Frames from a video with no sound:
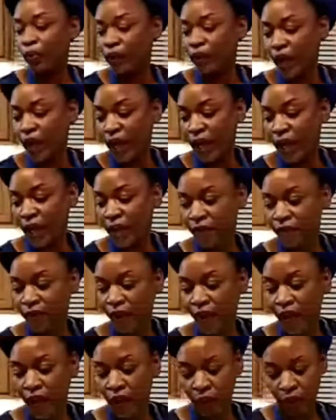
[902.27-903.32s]
we have
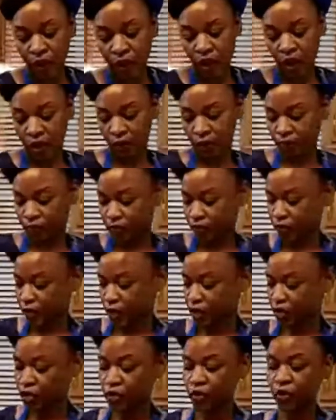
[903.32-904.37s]
our
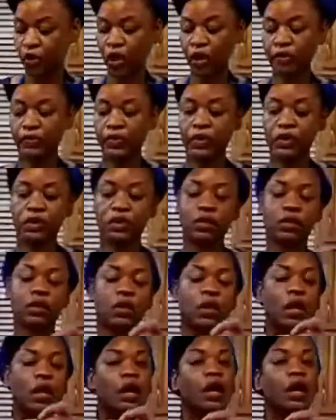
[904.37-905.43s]
2 cups
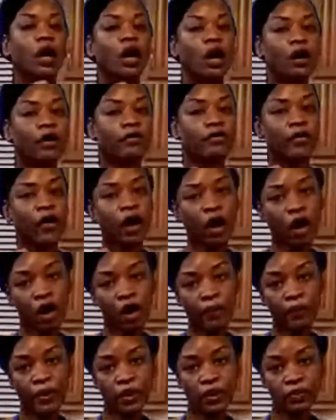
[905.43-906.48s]
of
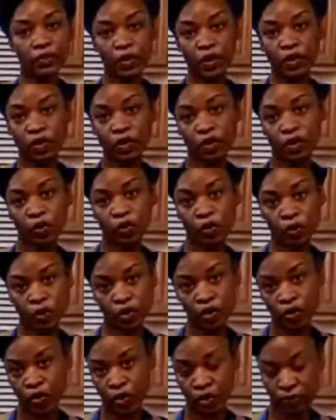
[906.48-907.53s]
almond milk or
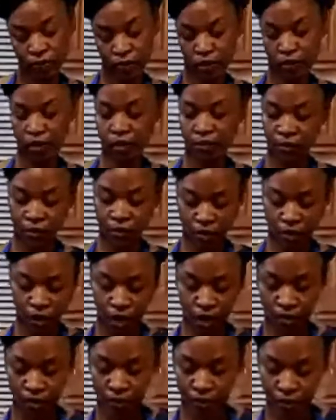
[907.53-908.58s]
soy milk. I'm using
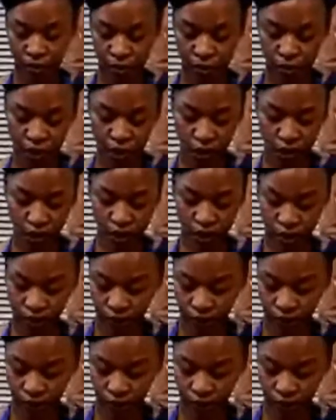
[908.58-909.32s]
almond milk today.